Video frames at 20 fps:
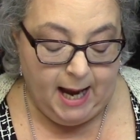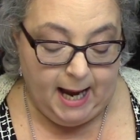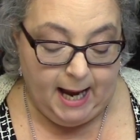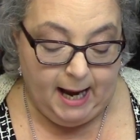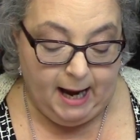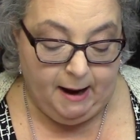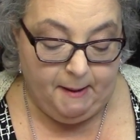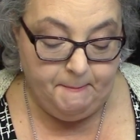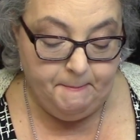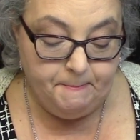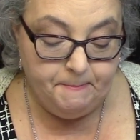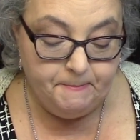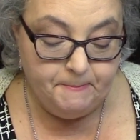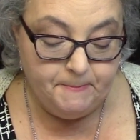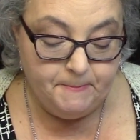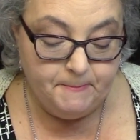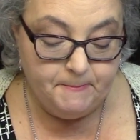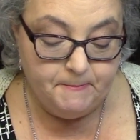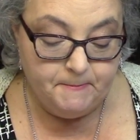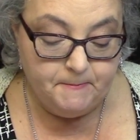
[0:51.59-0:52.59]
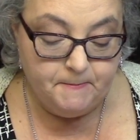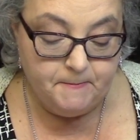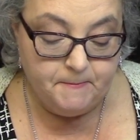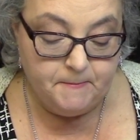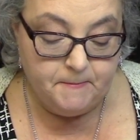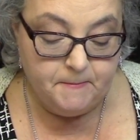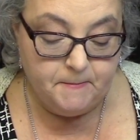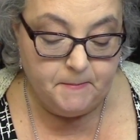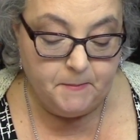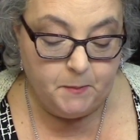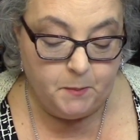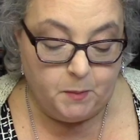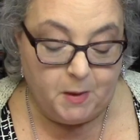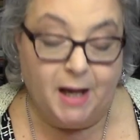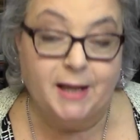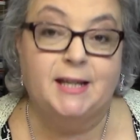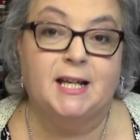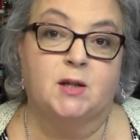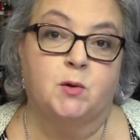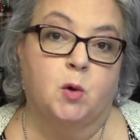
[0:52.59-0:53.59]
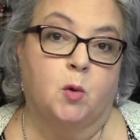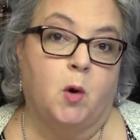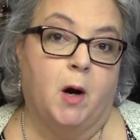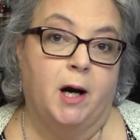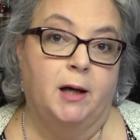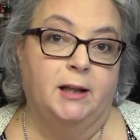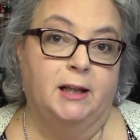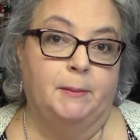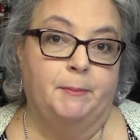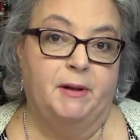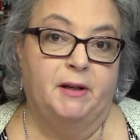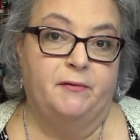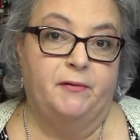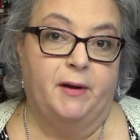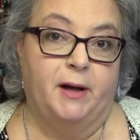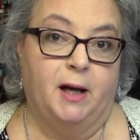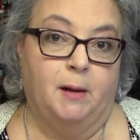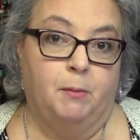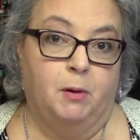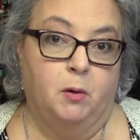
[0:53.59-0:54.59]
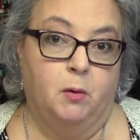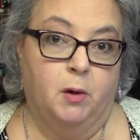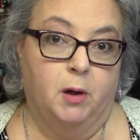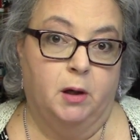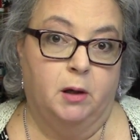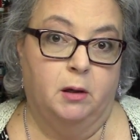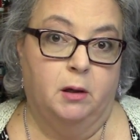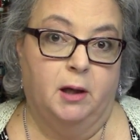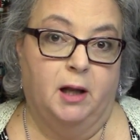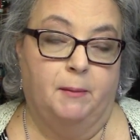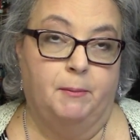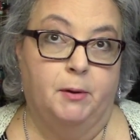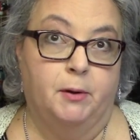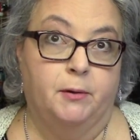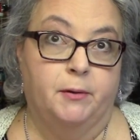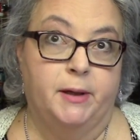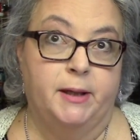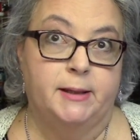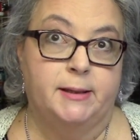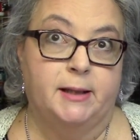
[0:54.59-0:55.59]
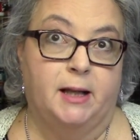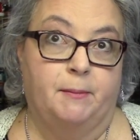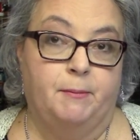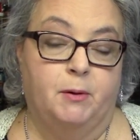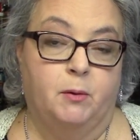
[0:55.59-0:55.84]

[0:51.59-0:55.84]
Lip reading: It does require a little bit of elbow grease,